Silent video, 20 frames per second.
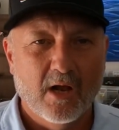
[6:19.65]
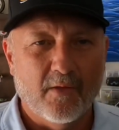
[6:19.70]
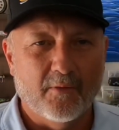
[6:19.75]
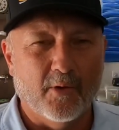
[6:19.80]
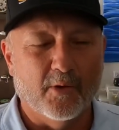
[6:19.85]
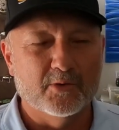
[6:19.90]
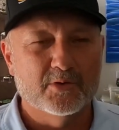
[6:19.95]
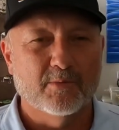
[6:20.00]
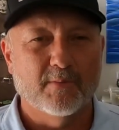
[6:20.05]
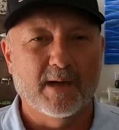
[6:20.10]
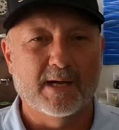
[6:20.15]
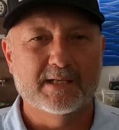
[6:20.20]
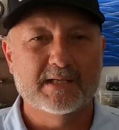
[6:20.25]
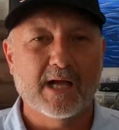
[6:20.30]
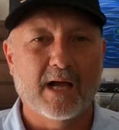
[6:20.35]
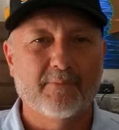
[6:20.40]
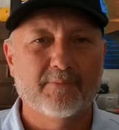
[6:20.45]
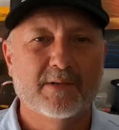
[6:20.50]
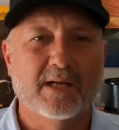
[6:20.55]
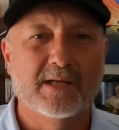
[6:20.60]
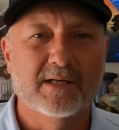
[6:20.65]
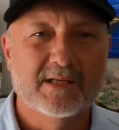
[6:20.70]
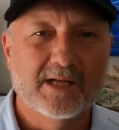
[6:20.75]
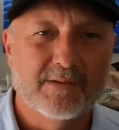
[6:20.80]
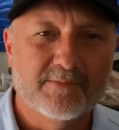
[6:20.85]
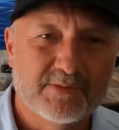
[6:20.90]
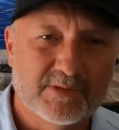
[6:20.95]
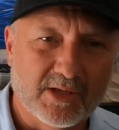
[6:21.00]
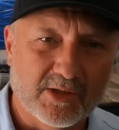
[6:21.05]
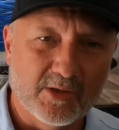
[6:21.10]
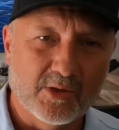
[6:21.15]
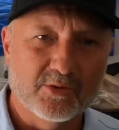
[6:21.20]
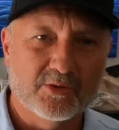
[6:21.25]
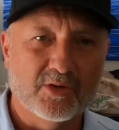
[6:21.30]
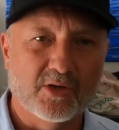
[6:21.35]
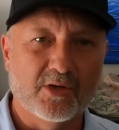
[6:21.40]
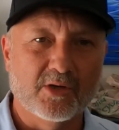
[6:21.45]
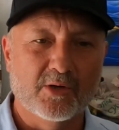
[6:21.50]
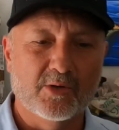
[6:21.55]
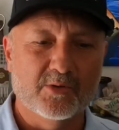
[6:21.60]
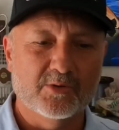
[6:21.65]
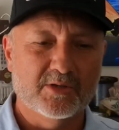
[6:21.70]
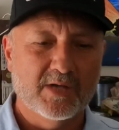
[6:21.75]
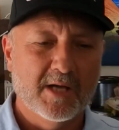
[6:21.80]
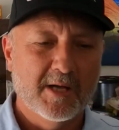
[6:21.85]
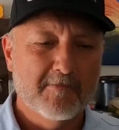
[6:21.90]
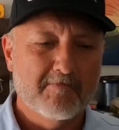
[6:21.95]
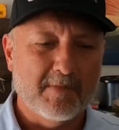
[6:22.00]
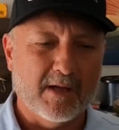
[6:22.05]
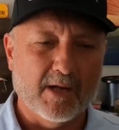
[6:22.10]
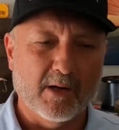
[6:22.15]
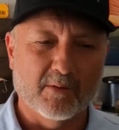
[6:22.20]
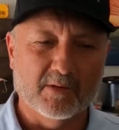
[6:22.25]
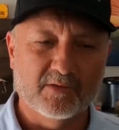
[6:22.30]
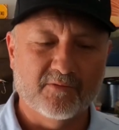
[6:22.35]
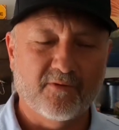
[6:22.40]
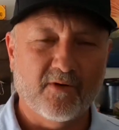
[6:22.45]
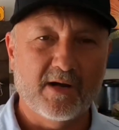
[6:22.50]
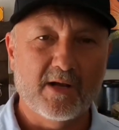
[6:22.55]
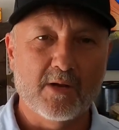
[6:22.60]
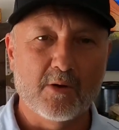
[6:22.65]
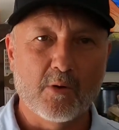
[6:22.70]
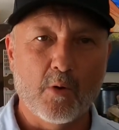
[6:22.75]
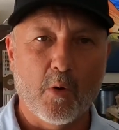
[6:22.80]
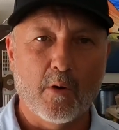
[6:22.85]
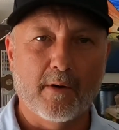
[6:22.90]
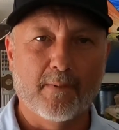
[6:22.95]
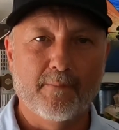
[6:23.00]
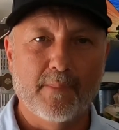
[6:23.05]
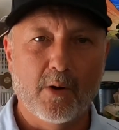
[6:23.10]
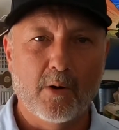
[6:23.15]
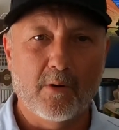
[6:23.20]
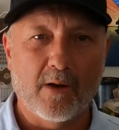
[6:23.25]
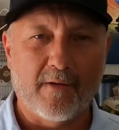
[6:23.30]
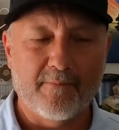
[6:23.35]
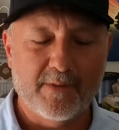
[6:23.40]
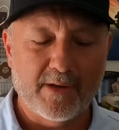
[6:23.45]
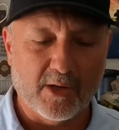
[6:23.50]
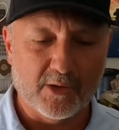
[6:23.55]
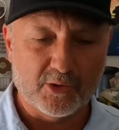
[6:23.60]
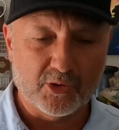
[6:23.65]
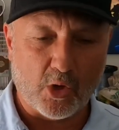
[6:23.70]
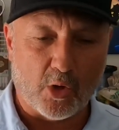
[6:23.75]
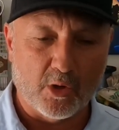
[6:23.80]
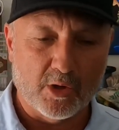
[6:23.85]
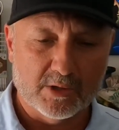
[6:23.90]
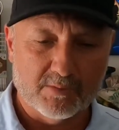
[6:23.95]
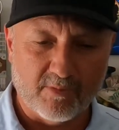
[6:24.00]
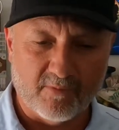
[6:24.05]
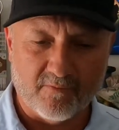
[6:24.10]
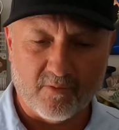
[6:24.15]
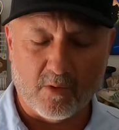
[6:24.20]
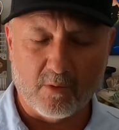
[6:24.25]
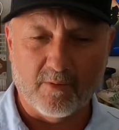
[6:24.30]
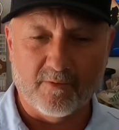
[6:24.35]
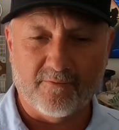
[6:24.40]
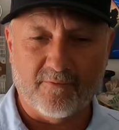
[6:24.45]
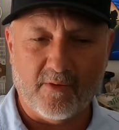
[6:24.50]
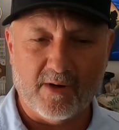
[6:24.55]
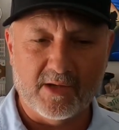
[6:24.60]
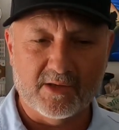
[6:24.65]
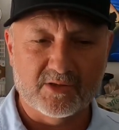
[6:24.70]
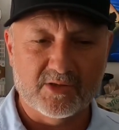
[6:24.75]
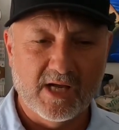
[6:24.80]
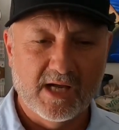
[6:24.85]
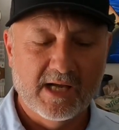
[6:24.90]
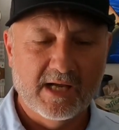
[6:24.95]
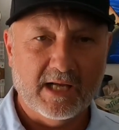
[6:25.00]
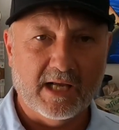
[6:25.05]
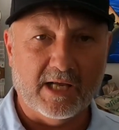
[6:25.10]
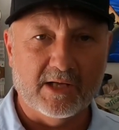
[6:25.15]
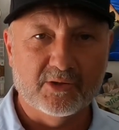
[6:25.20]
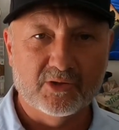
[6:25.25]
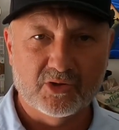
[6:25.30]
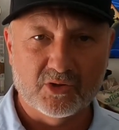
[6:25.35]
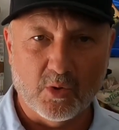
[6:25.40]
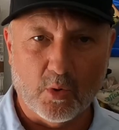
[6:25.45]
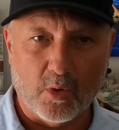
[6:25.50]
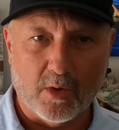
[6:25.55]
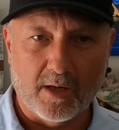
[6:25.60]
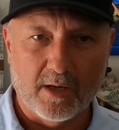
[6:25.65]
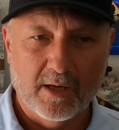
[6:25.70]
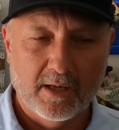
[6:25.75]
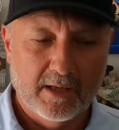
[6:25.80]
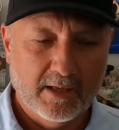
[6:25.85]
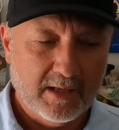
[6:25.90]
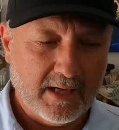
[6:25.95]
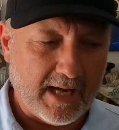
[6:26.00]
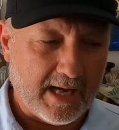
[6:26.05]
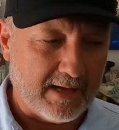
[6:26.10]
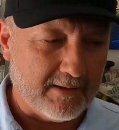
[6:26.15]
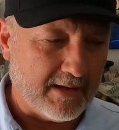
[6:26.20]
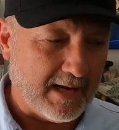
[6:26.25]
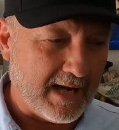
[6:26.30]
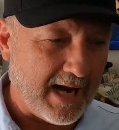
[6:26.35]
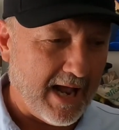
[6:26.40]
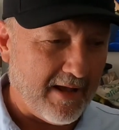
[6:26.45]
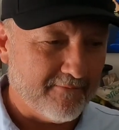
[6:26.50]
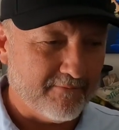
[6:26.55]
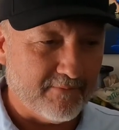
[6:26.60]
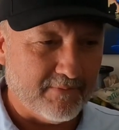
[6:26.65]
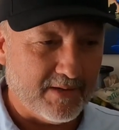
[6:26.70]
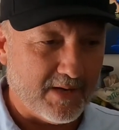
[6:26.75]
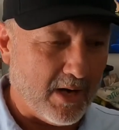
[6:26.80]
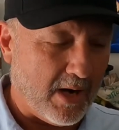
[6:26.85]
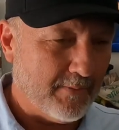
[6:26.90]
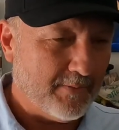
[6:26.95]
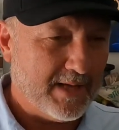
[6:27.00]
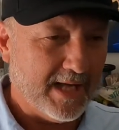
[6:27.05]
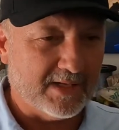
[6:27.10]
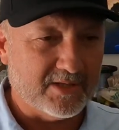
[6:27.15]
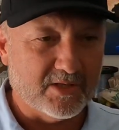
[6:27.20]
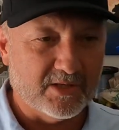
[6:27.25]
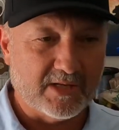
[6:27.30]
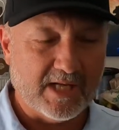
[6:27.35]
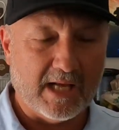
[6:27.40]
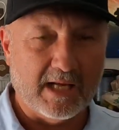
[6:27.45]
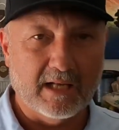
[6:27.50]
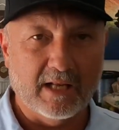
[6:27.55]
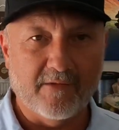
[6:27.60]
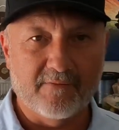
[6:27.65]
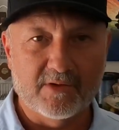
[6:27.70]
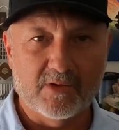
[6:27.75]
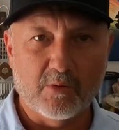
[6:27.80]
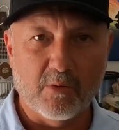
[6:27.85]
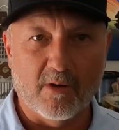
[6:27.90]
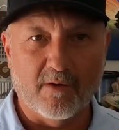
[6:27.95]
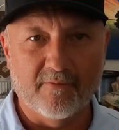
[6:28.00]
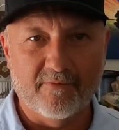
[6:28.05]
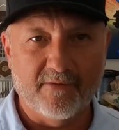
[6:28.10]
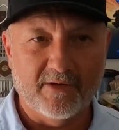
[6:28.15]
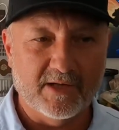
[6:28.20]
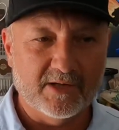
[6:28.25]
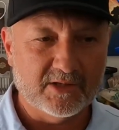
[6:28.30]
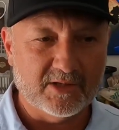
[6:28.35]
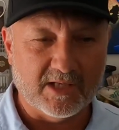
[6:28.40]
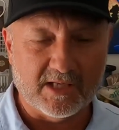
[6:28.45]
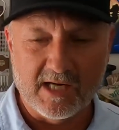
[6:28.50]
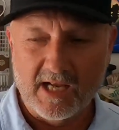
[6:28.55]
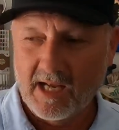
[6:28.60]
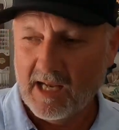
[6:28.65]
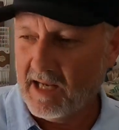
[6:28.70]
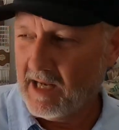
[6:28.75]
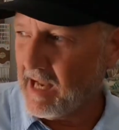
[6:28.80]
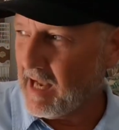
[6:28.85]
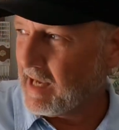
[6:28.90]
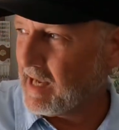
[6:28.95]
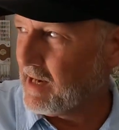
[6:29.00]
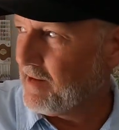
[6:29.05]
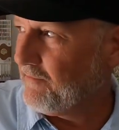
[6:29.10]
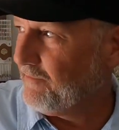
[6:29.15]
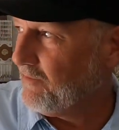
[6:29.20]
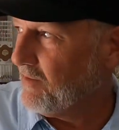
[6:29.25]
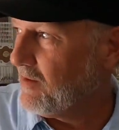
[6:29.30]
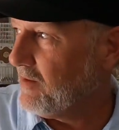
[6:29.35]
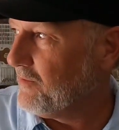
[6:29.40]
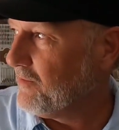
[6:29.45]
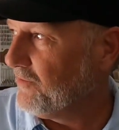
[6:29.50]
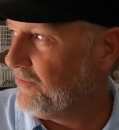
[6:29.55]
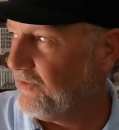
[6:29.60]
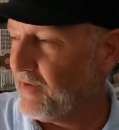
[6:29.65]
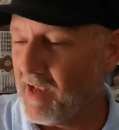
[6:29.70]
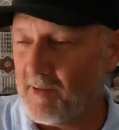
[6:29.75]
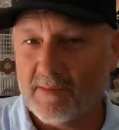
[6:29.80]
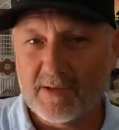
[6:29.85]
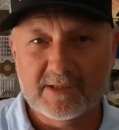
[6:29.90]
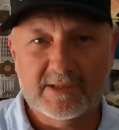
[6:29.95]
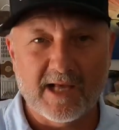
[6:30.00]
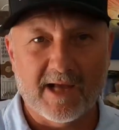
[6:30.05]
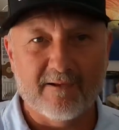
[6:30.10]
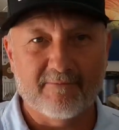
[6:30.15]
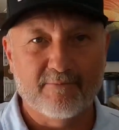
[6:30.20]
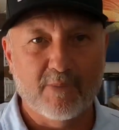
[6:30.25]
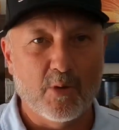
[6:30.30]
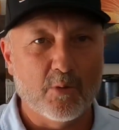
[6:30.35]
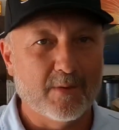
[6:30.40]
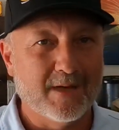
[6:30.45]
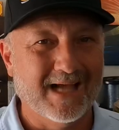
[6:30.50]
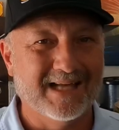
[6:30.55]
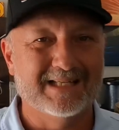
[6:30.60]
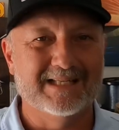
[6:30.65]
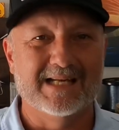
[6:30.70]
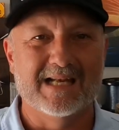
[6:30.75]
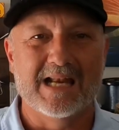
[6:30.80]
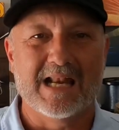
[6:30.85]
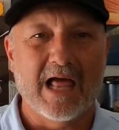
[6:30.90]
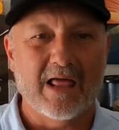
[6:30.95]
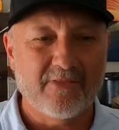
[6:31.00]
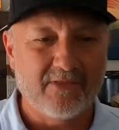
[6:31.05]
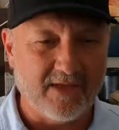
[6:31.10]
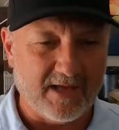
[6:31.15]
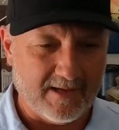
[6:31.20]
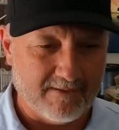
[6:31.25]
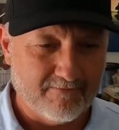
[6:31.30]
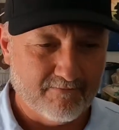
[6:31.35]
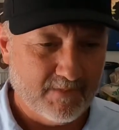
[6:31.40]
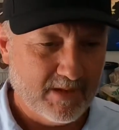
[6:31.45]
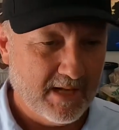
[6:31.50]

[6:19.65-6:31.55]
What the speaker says: Those are my top 10 tips that you should use. It's funny, you go on a boat. I've been on charters before with friends inshore, and I'm catching 10, 11, 12 fish, and I got a friend on the same exact boat catching nothing.